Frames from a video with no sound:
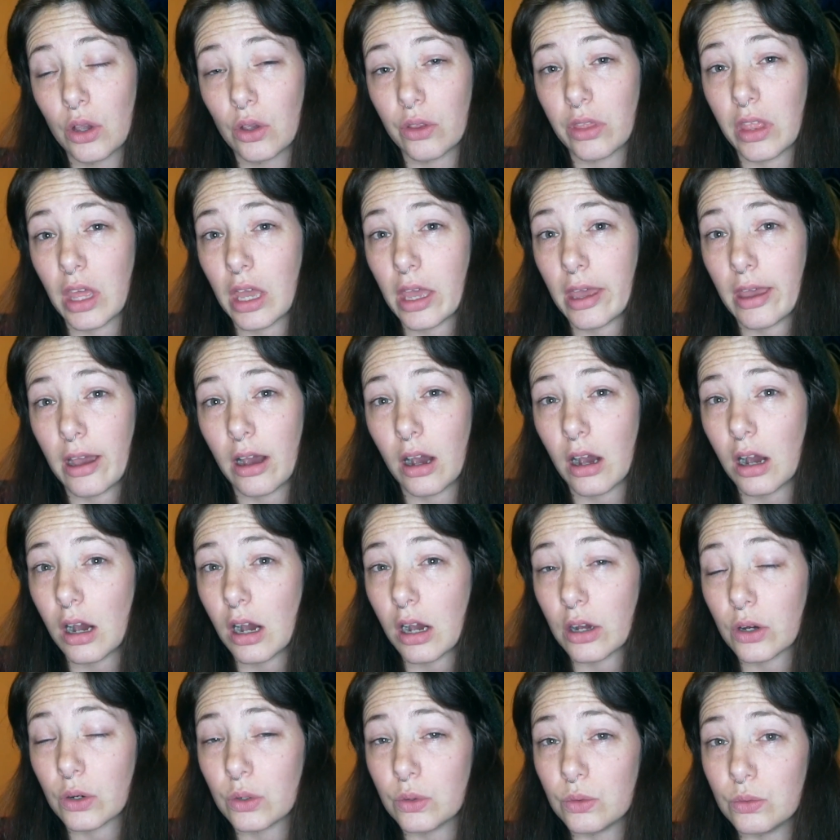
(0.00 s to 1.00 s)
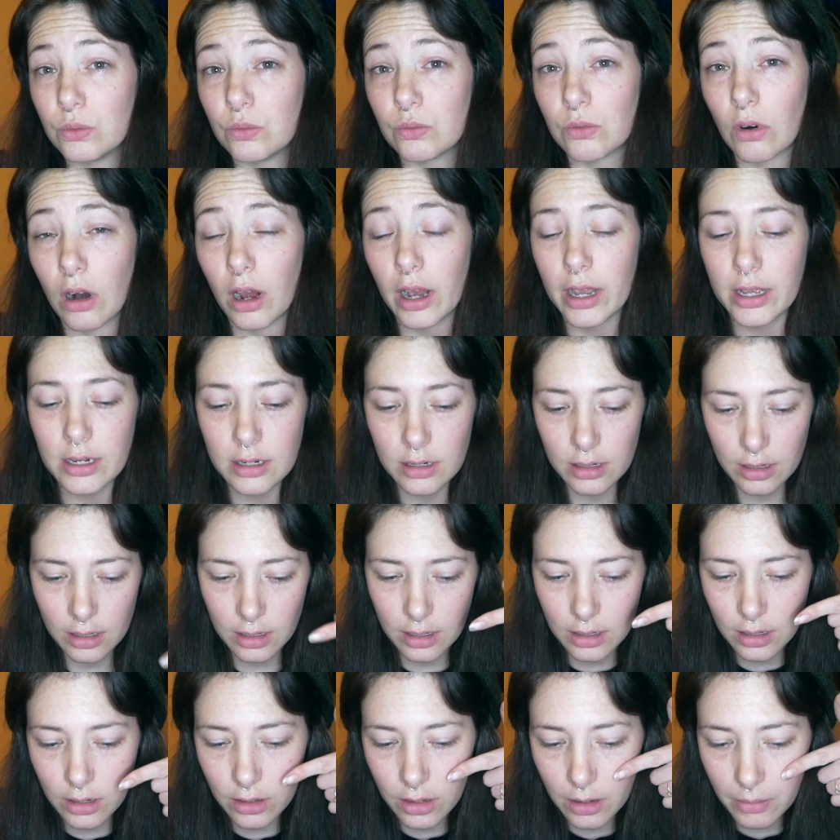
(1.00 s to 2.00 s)
They are called Ride.
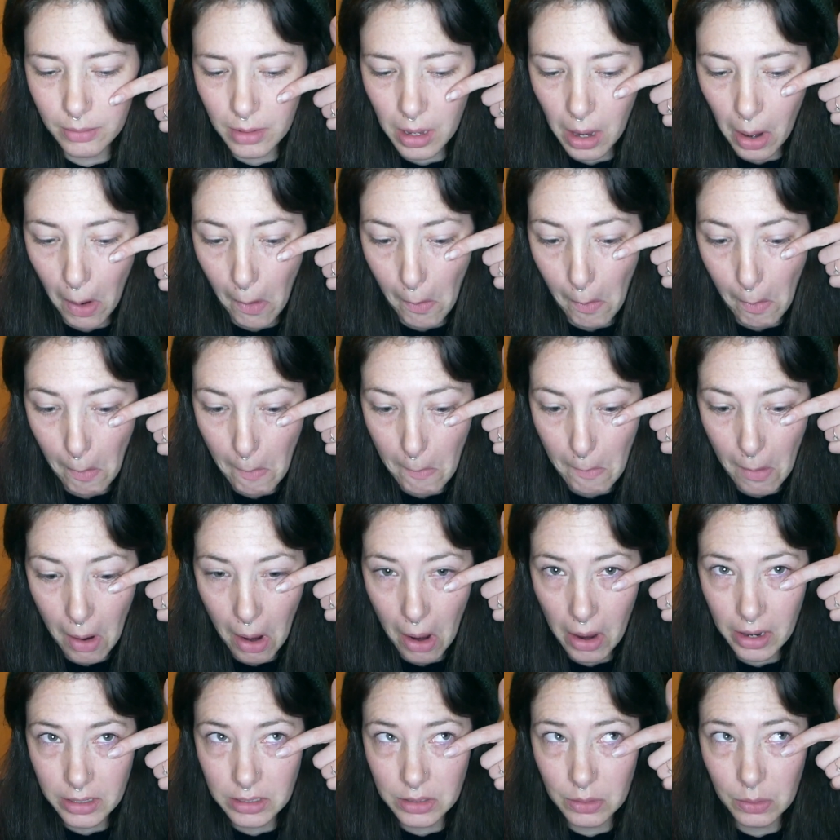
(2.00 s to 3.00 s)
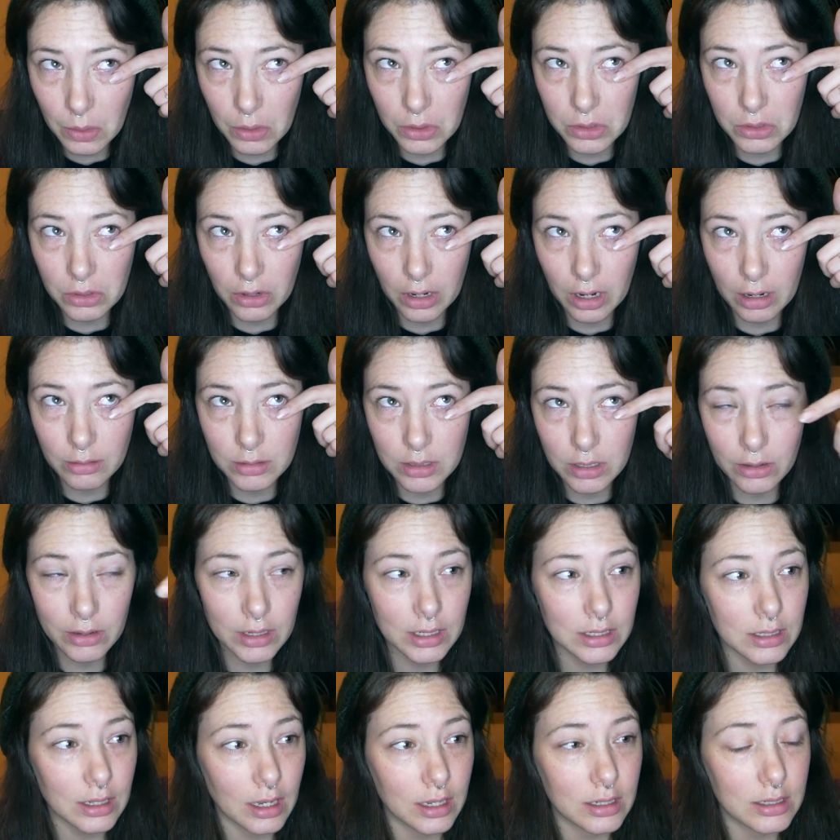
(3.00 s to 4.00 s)
Look at me, my eyes are watering, I'm so
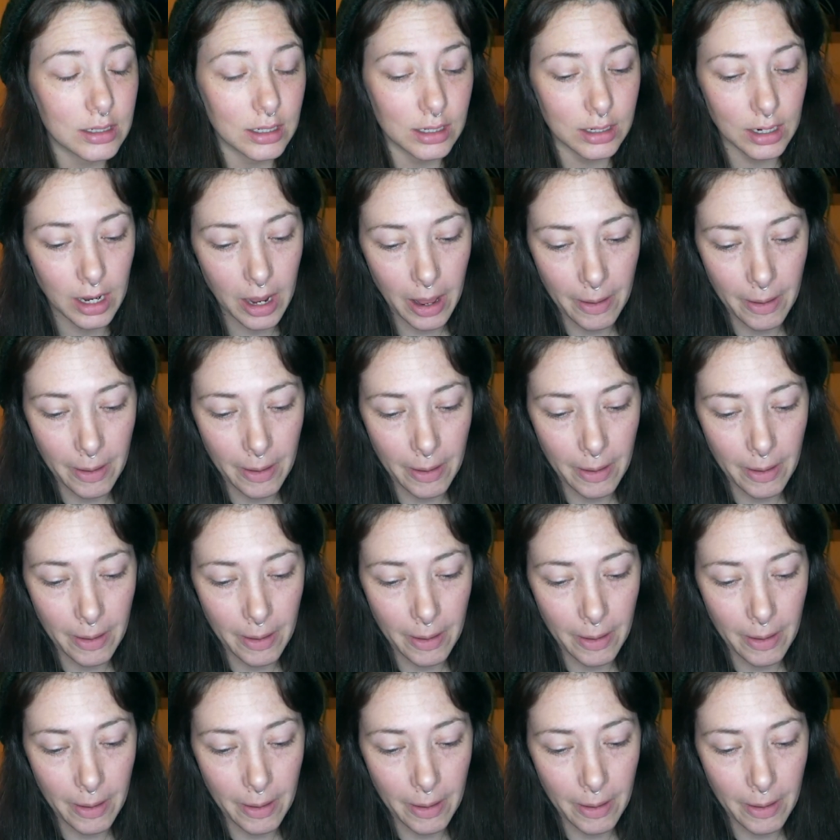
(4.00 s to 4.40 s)
excited.